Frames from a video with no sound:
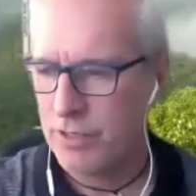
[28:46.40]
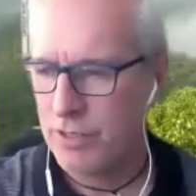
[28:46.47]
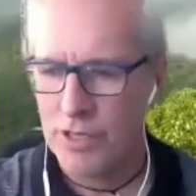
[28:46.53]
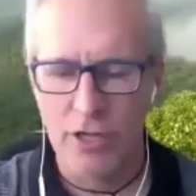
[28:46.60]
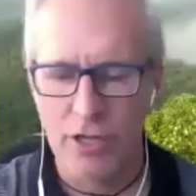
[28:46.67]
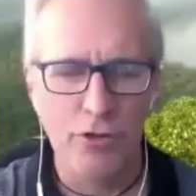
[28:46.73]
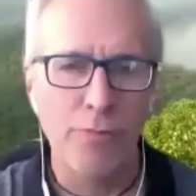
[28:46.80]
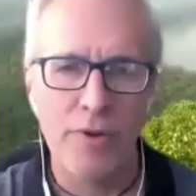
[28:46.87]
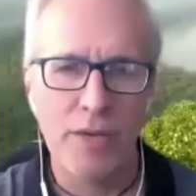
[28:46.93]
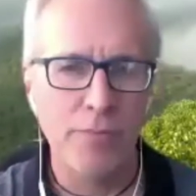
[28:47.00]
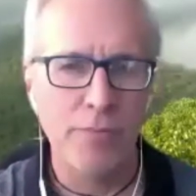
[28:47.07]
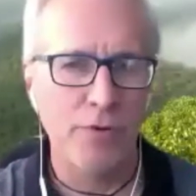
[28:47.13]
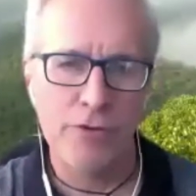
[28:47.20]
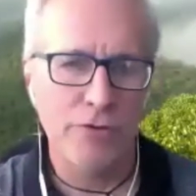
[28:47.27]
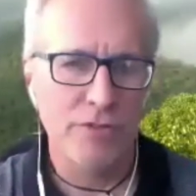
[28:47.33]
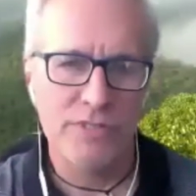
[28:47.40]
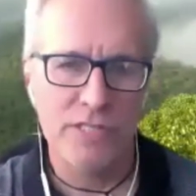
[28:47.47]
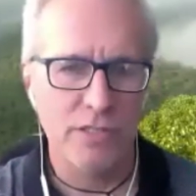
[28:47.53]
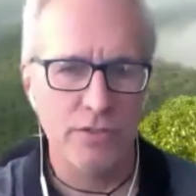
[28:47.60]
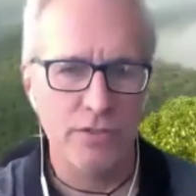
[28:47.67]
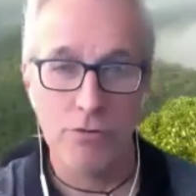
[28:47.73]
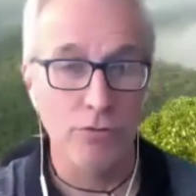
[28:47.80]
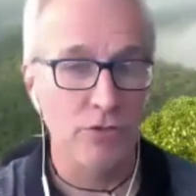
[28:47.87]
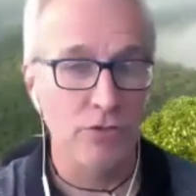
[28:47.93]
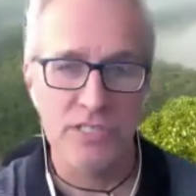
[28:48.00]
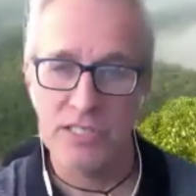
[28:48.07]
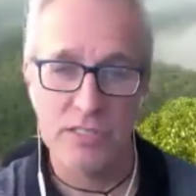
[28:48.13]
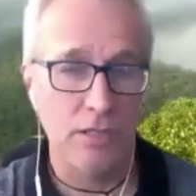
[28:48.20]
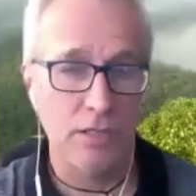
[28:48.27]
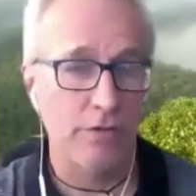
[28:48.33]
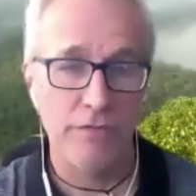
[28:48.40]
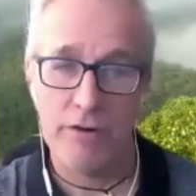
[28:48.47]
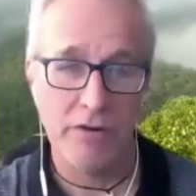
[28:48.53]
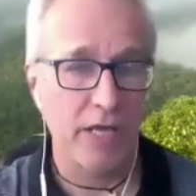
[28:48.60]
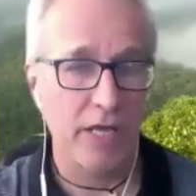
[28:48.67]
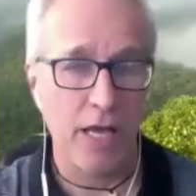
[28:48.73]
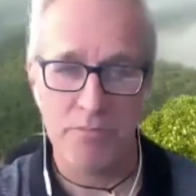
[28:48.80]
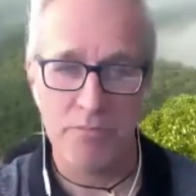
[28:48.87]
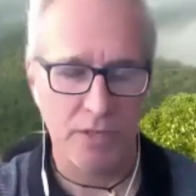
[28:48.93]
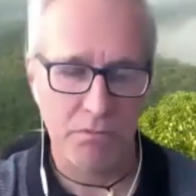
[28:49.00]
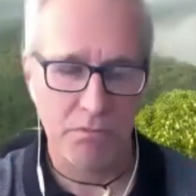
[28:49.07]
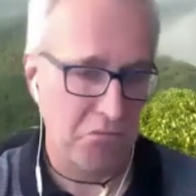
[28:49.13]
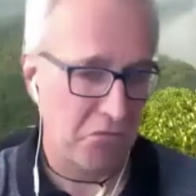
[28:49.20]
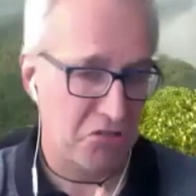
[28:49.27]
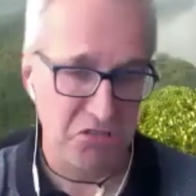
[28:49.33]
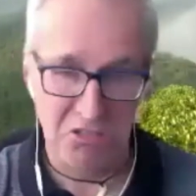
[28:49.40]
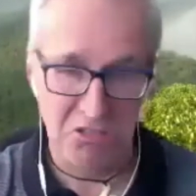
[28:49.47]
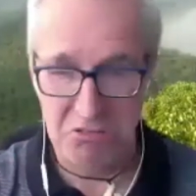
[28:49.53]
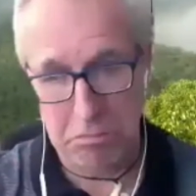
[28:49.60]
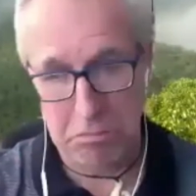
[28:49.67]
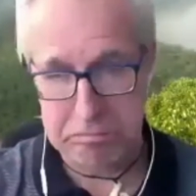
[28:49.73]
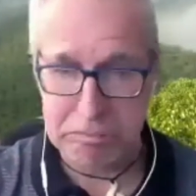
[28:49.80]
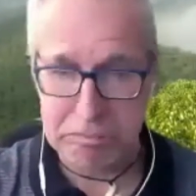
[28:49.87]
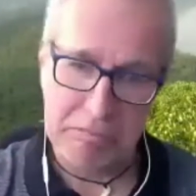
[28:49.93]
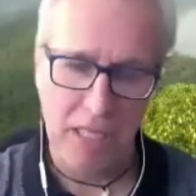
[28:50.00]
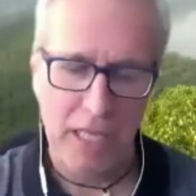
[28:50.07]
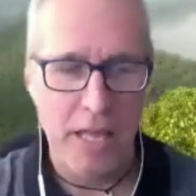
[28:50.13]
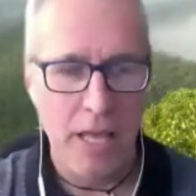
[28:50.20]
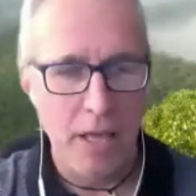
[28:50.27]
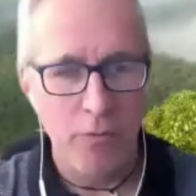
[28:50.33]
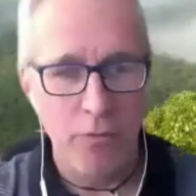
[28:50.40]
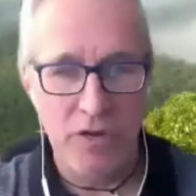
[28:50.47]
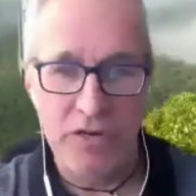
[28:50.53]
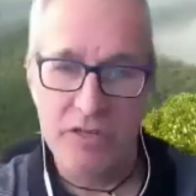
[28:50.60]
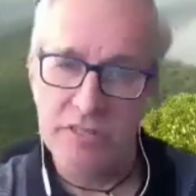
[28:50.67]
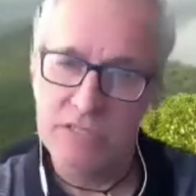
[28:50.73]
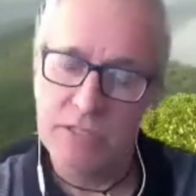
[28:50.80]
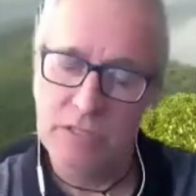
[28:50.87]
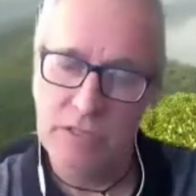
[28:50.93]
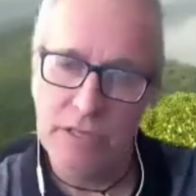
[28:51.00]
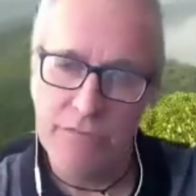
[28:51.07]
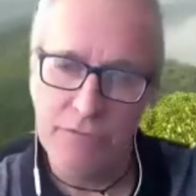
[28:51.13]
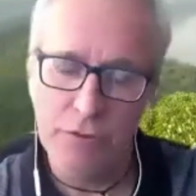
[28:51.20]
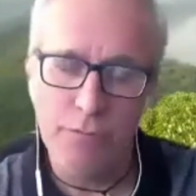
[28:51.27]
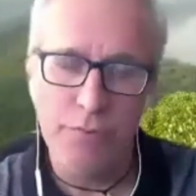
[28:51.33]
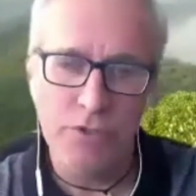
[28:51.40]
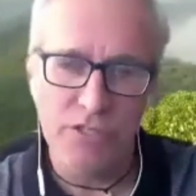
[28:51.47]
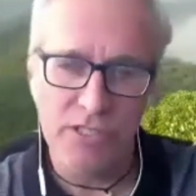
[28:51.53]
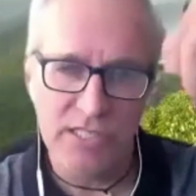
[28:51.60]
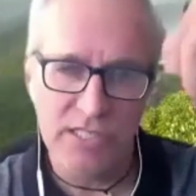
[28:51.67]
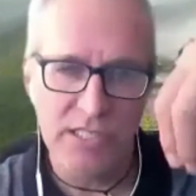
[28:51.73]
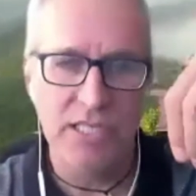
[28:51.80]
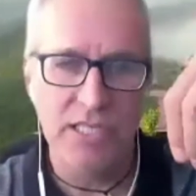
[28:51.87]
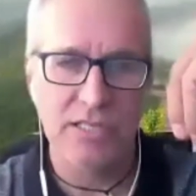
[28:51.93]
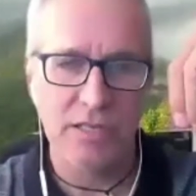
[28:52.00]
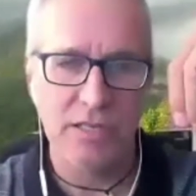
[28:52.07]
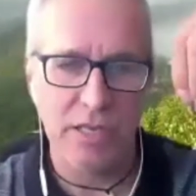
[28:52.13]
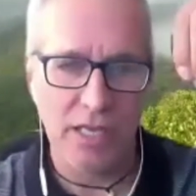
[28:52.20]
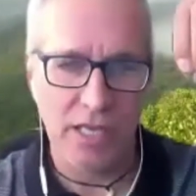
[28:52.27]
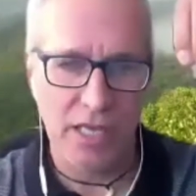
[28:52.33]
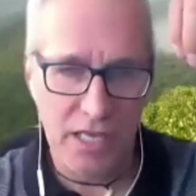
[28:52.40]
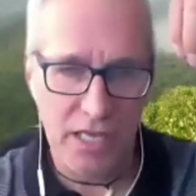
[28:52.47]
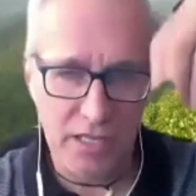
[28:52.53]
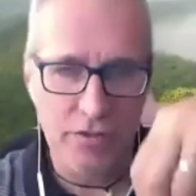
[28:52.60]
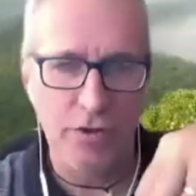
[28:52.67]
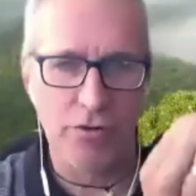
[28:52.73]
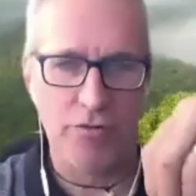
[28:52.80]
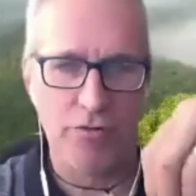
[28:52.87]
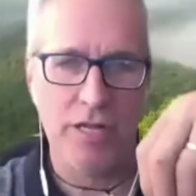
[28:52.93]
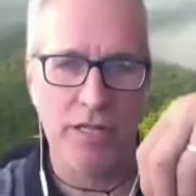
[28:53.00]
the paper. You see the roots is not very happy. It just, whereas if you put the seeds in the ground,